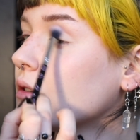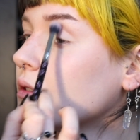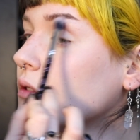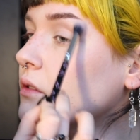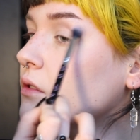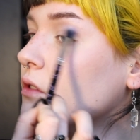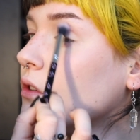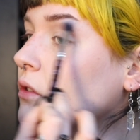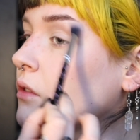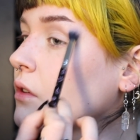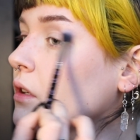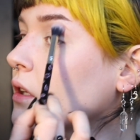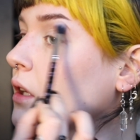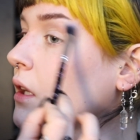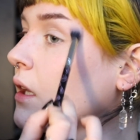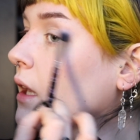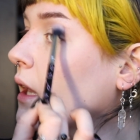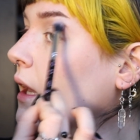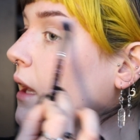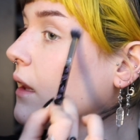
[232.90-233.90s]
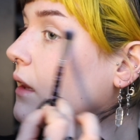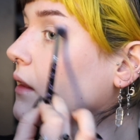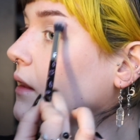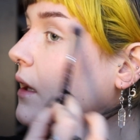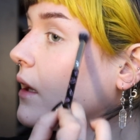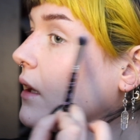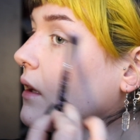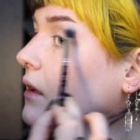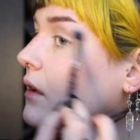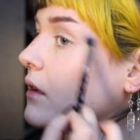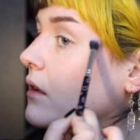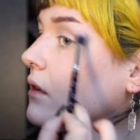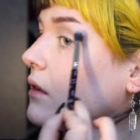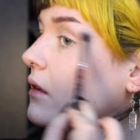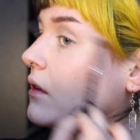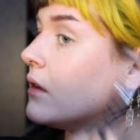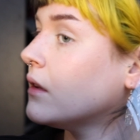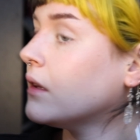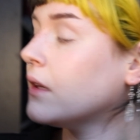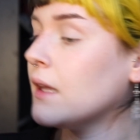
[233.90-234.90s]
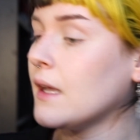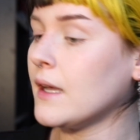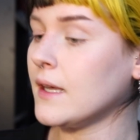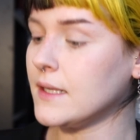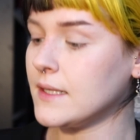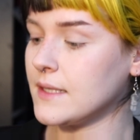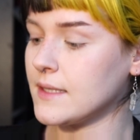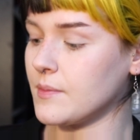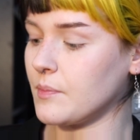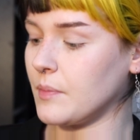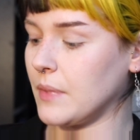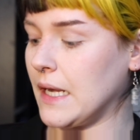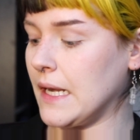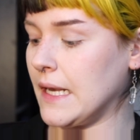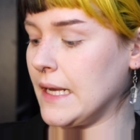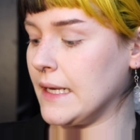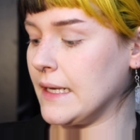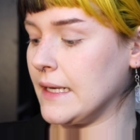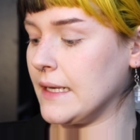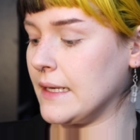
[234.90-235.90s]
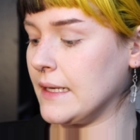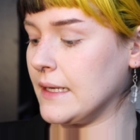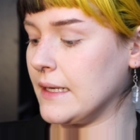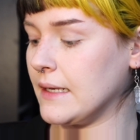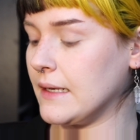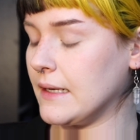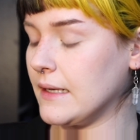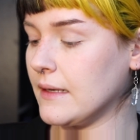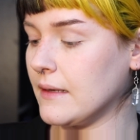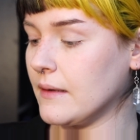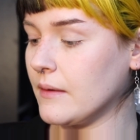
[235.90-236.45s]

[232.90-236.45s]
to really get that nice blend.